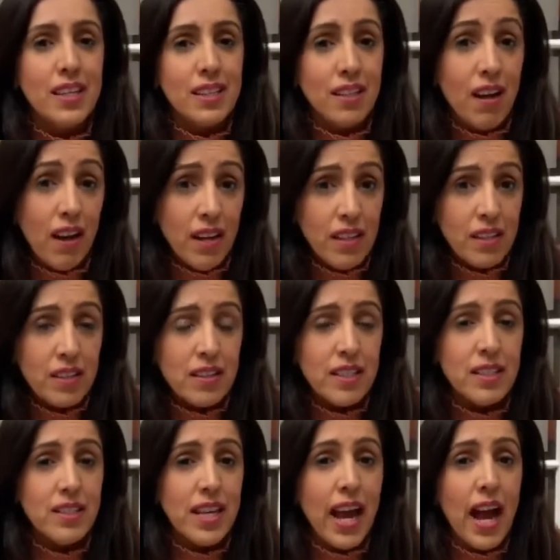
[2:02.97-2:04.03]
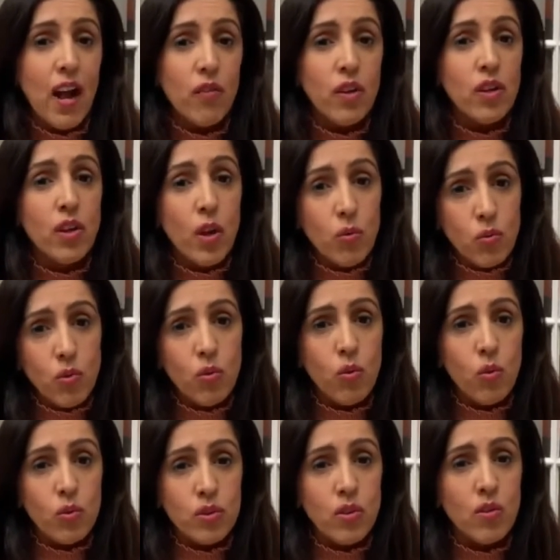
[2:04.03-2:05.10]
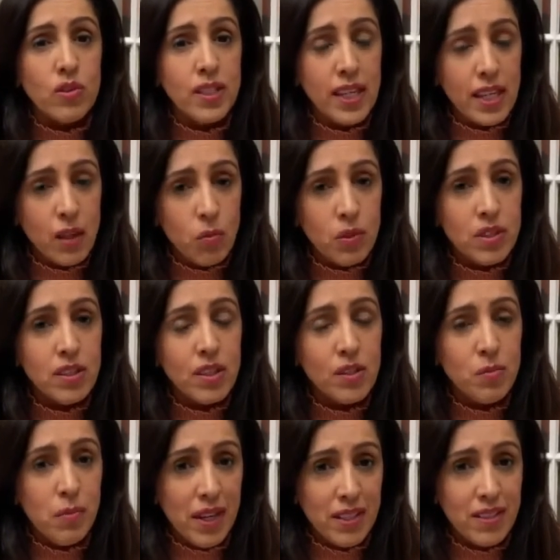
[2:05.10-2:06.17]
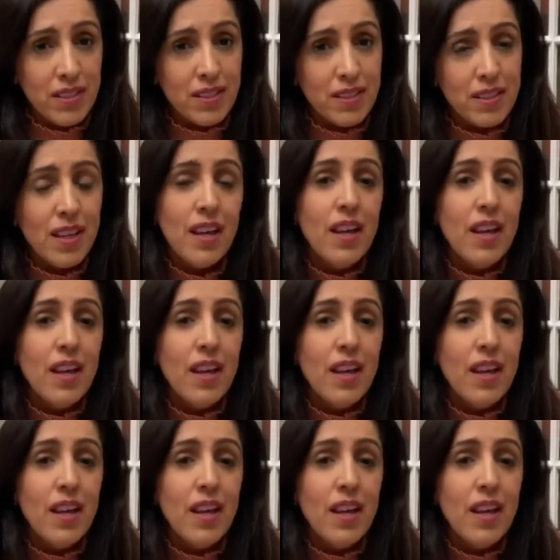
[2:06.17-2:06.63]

guidance as to how the local courts are dealing with such matters.